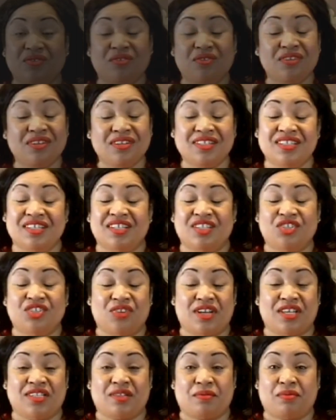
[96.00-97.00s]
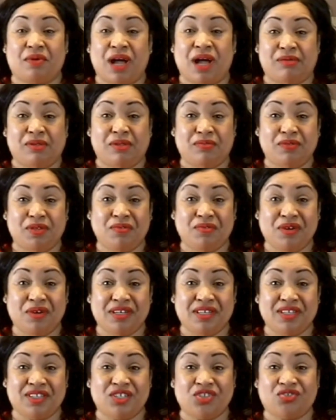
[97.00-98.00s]
order to address the problem, we
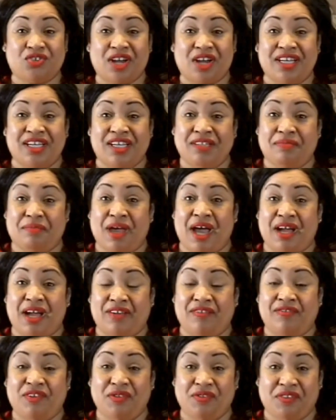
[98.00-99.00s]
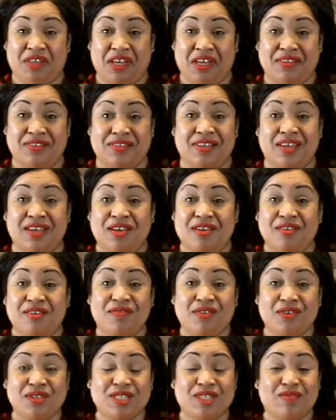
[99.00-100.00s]
wanted to try to unpack a few things.
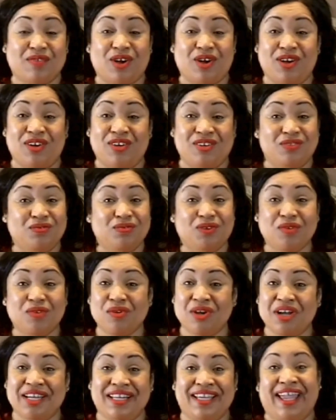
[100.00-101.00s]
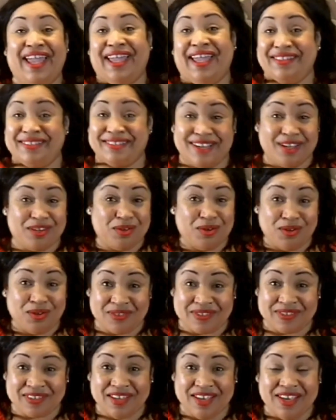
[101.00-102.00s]
First of all, what were any
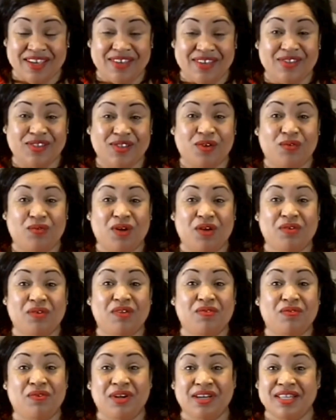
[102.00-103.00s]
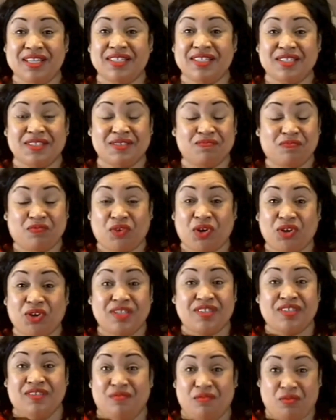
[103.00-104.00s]
anti-goals? So what we wanted to
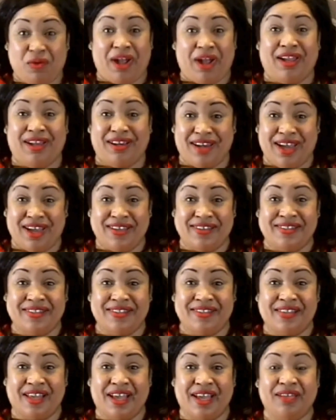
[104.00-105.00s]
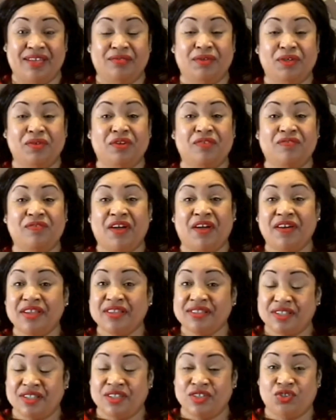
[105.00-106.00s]
first recognize is that we were
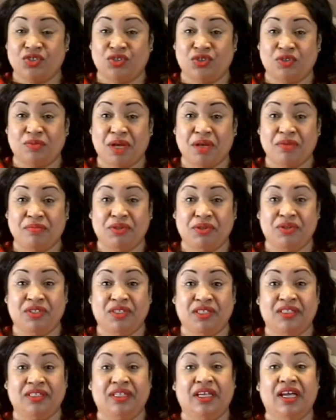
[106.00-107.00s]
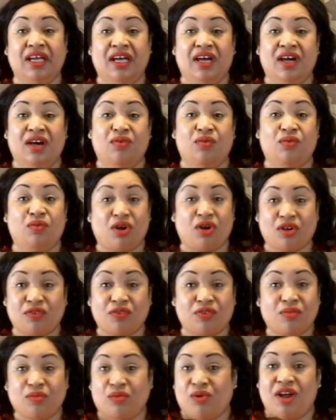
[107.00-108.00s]
very intentional about building a work
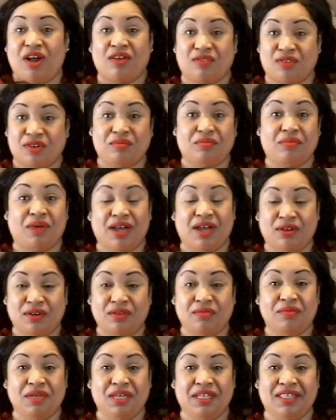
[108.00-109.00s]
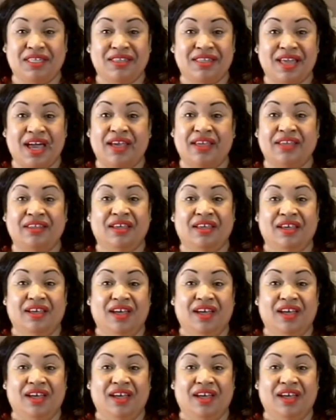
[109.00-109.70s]
from wherever model, meaning that